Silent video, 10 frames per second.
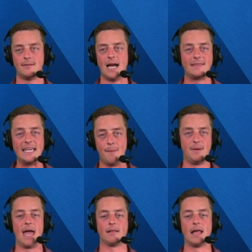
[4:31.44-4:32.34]
at the
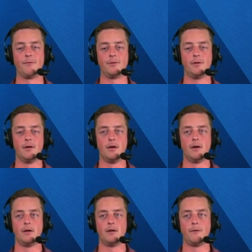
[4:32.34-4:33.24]
NBA level
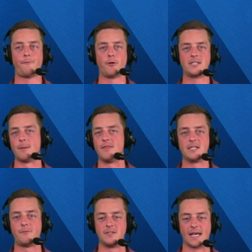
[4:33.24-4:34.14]
for some of
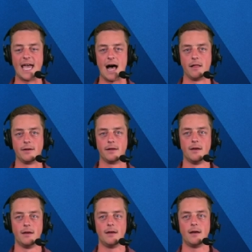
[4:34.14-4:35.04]
this physicality.
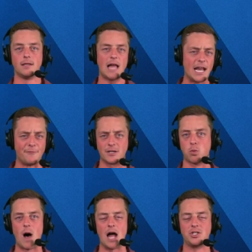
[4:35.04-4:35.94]
A lot of us
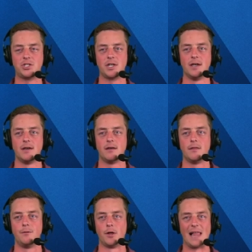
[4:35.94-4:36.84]
watched
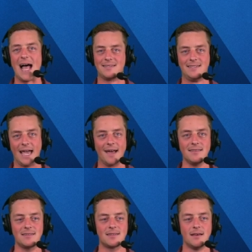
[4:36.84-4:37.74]
the Last
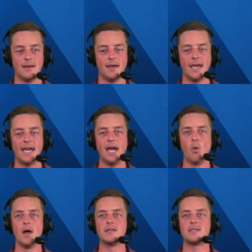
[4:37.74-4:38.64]
Dance. He
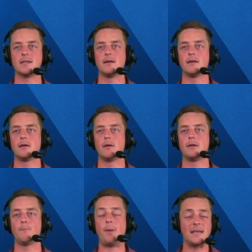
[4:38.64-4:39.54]
was
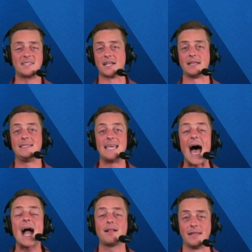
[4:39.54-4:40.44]
basically
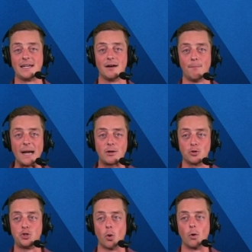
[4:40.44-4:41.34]
tackling Michael
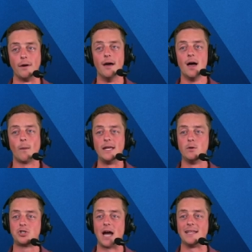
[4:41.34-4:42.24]
Jordan when he
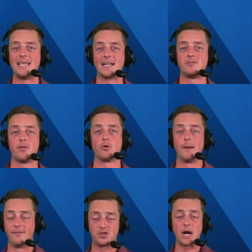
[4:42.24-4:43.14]
was trying to take it to the rim.
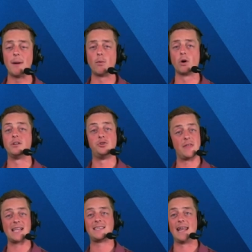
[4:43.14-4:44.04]
If Draymond were to do
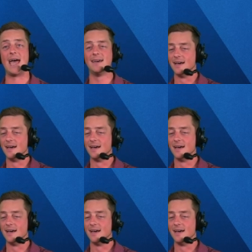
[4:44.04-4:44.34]
that today,